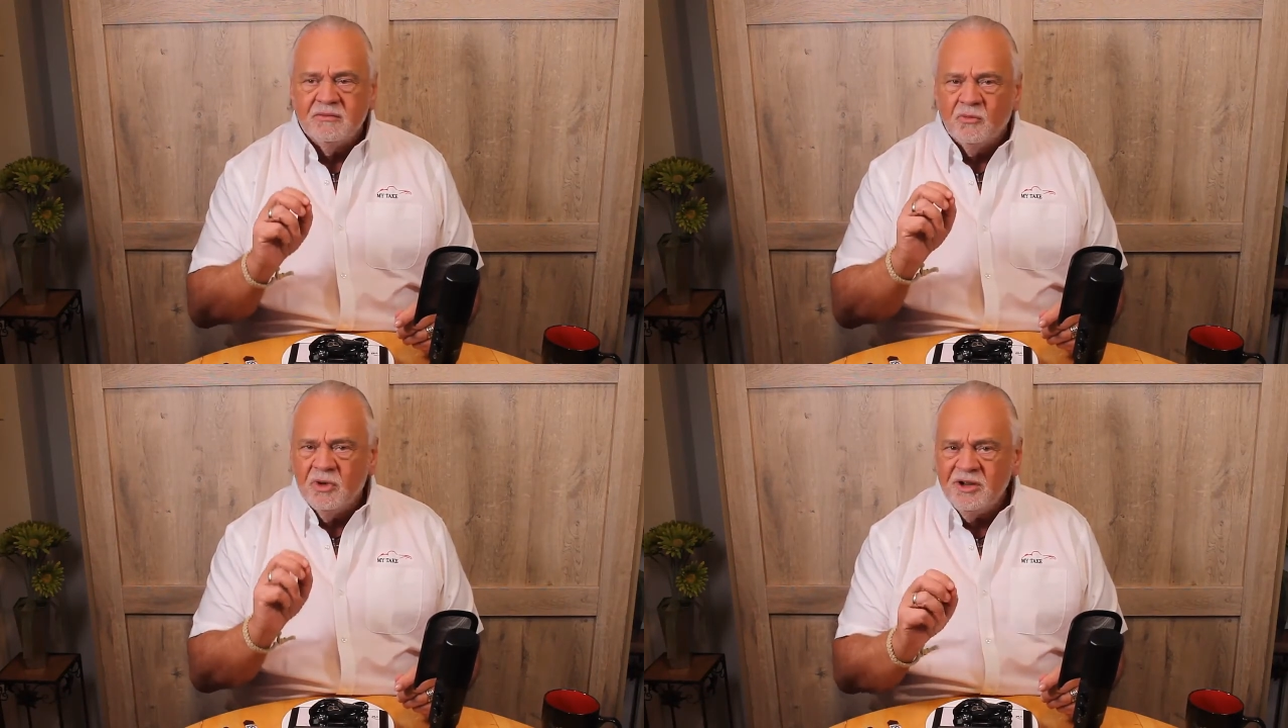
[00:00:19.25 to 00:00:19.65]

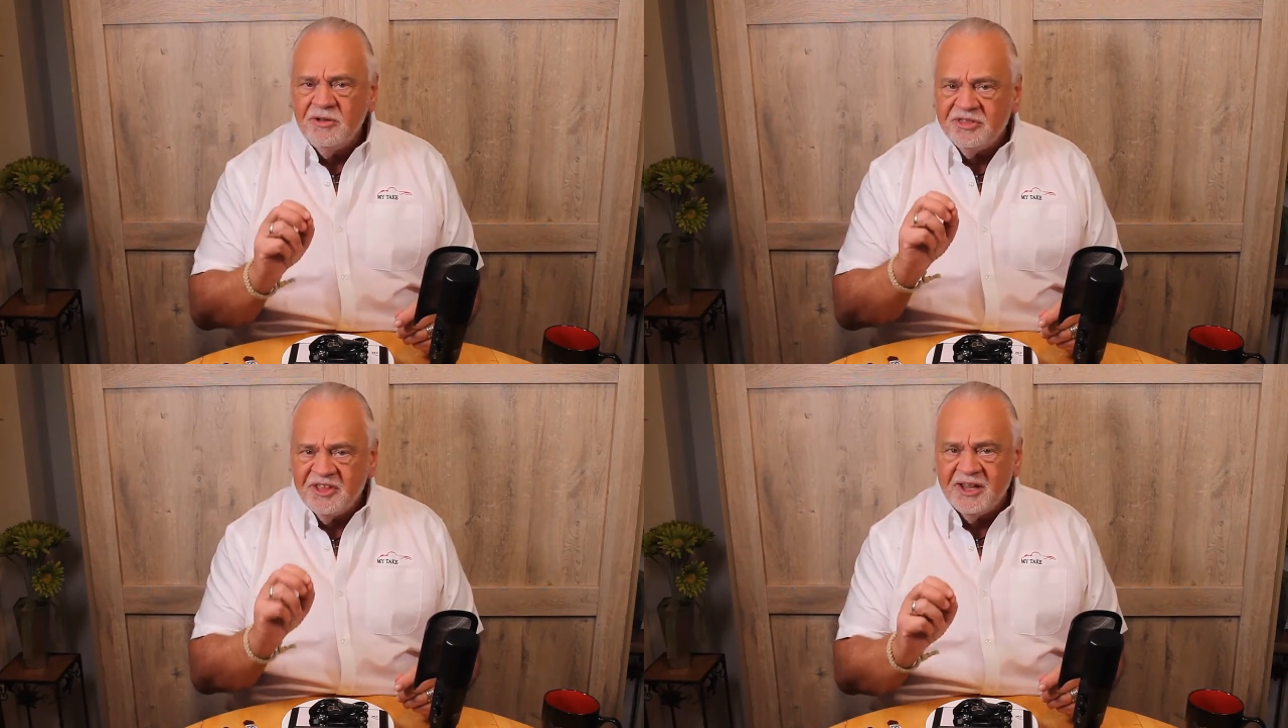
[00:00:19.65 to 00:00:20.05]
what do
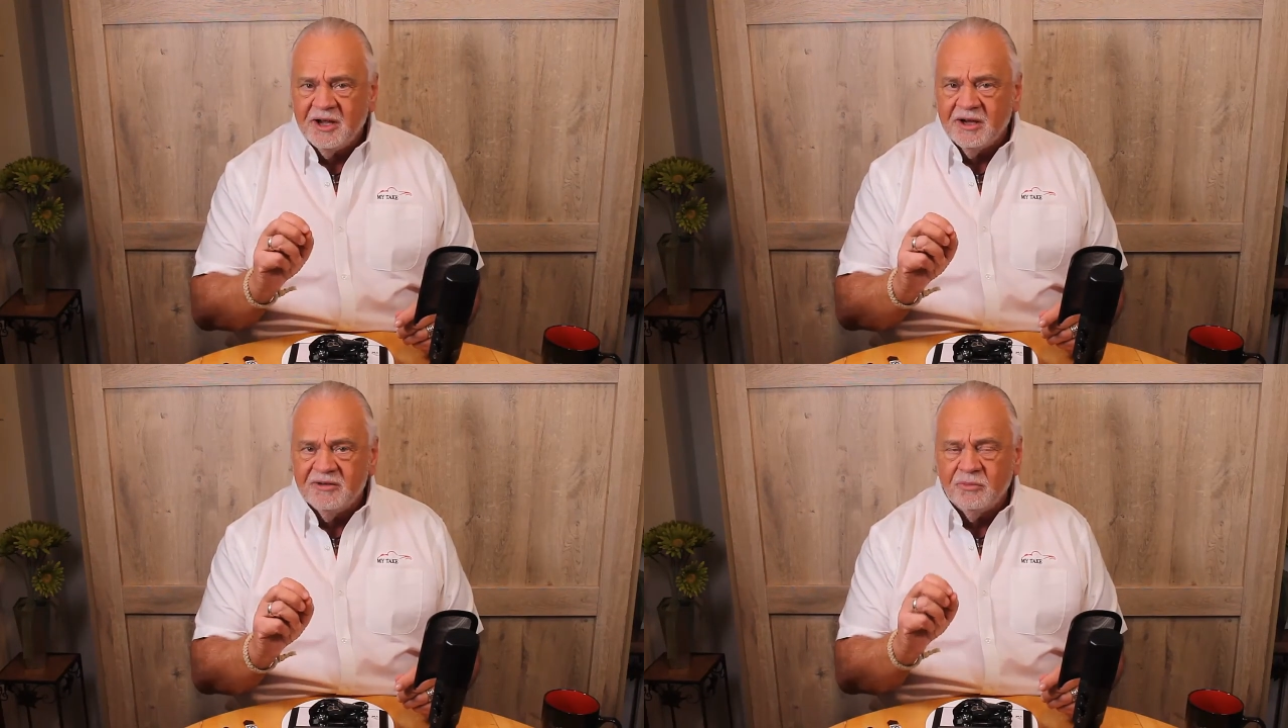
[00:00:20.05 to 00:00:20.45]
you think
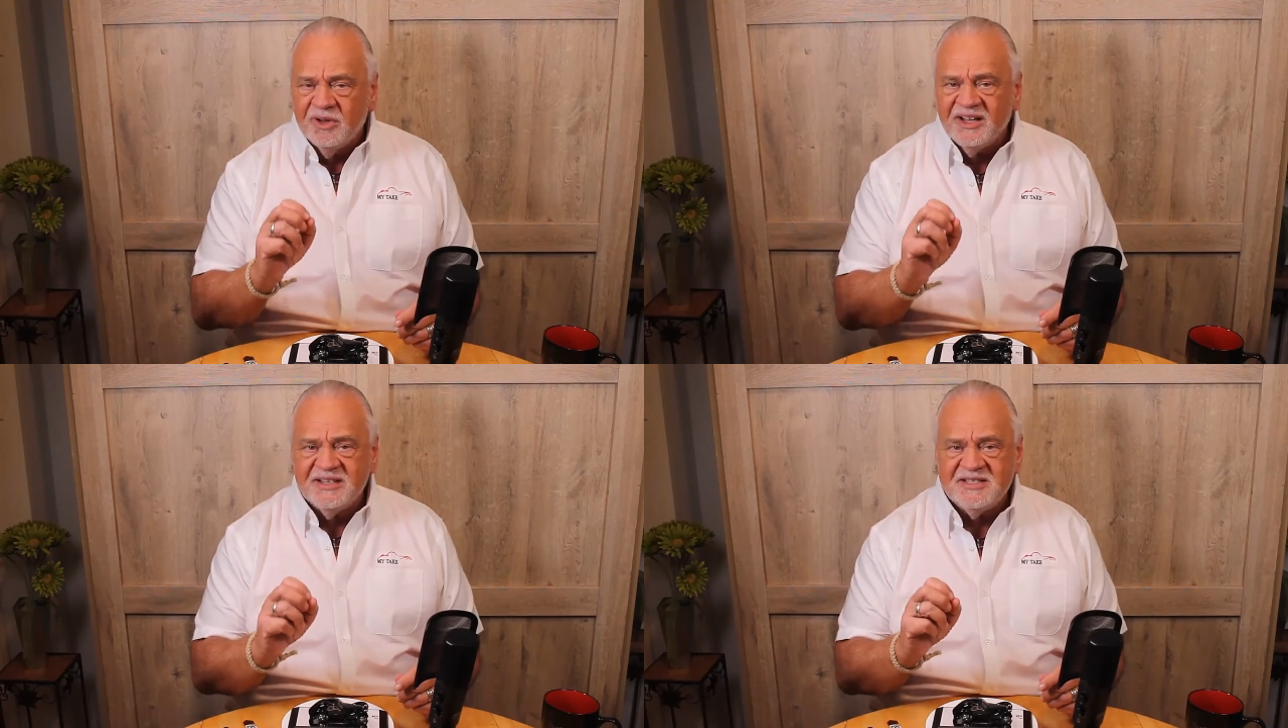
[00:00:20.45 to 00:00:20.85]
of
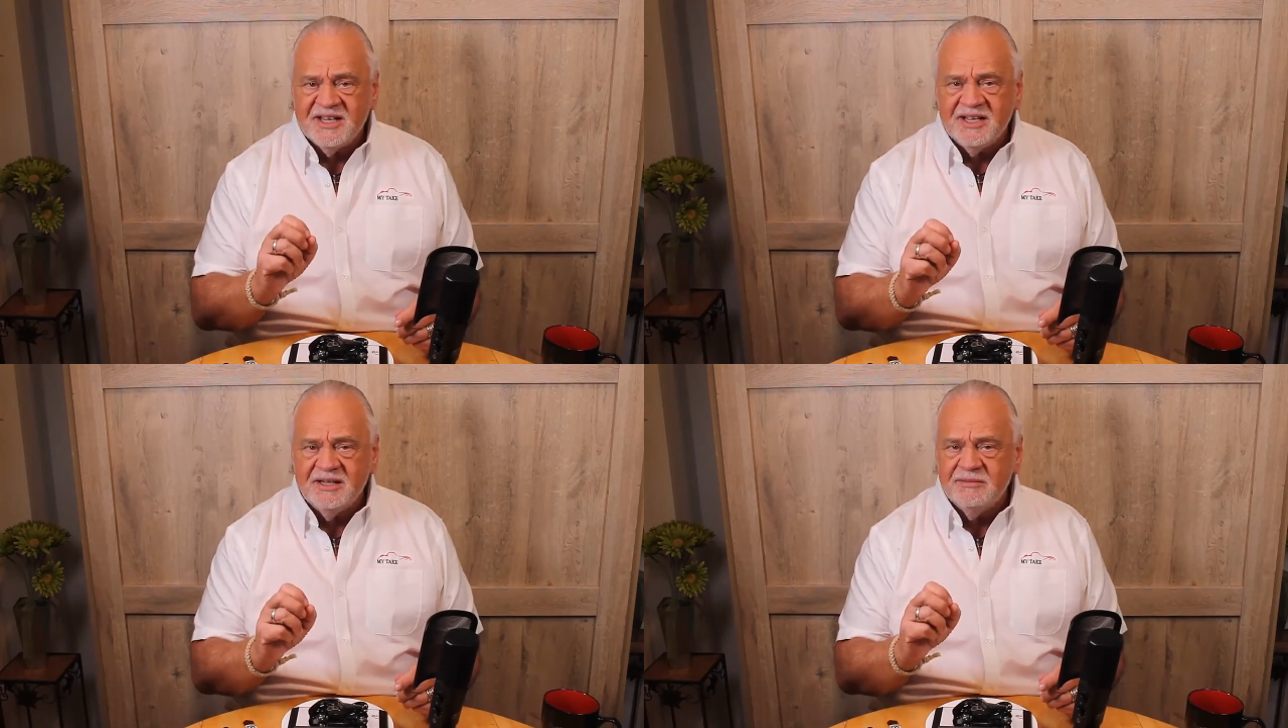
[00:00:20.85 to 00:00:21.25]
when I
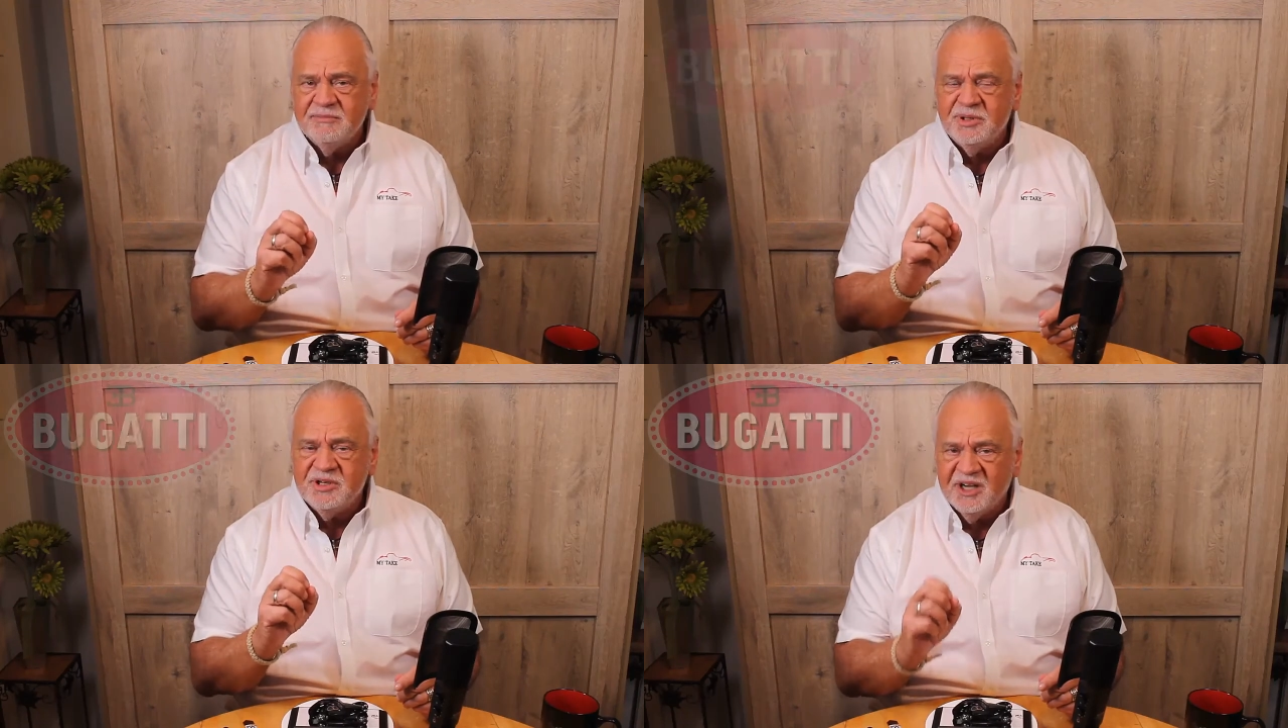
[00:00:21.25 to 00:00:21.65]
say
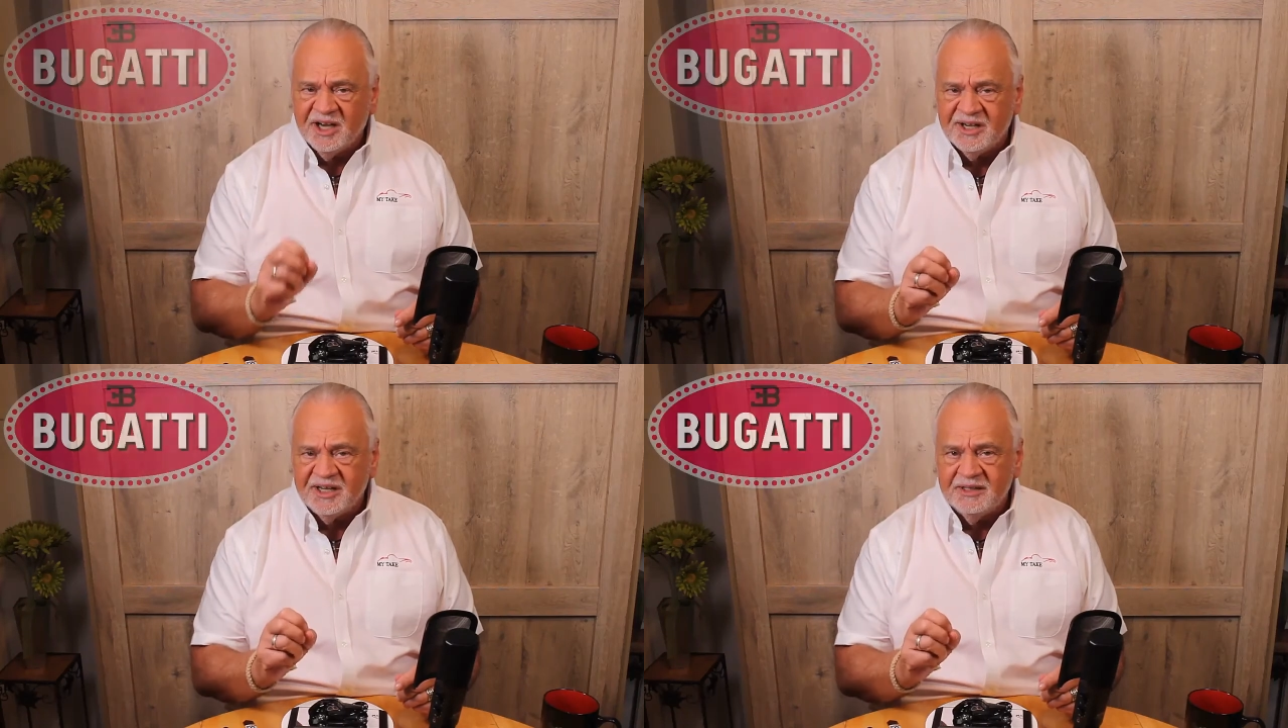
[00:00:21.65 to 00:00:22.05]

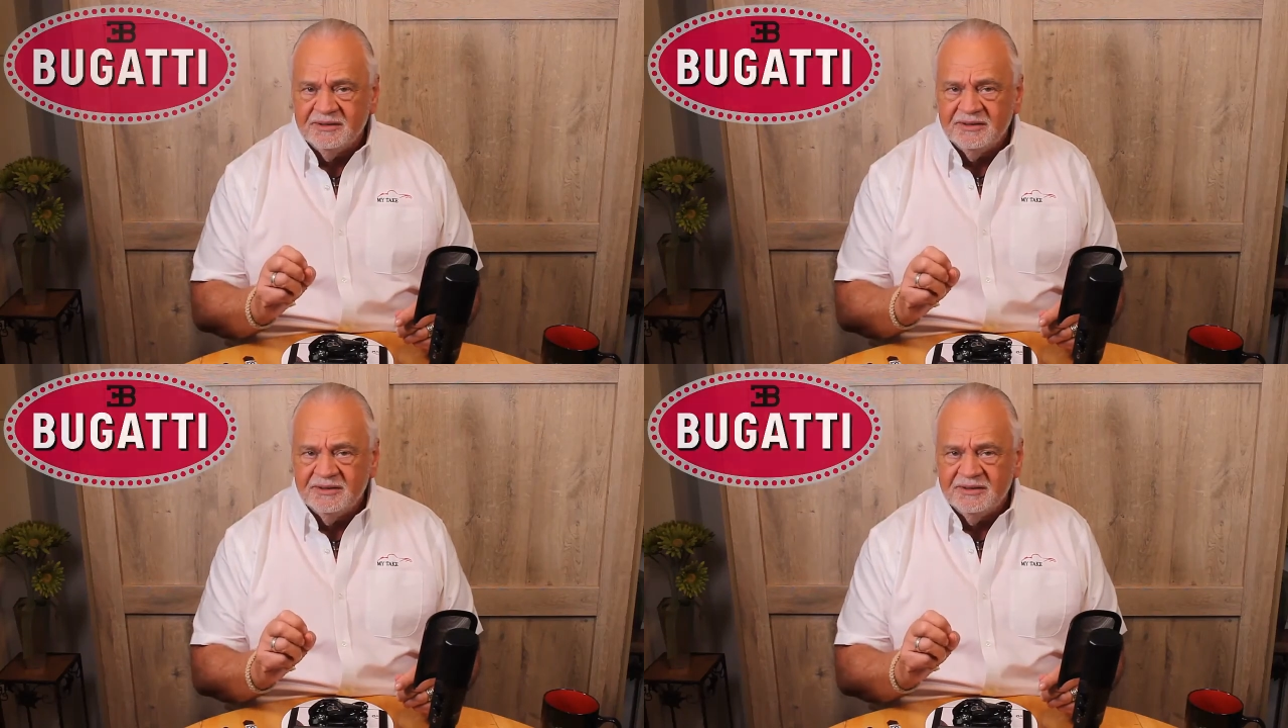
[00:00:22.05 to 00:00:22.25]
Bugatti?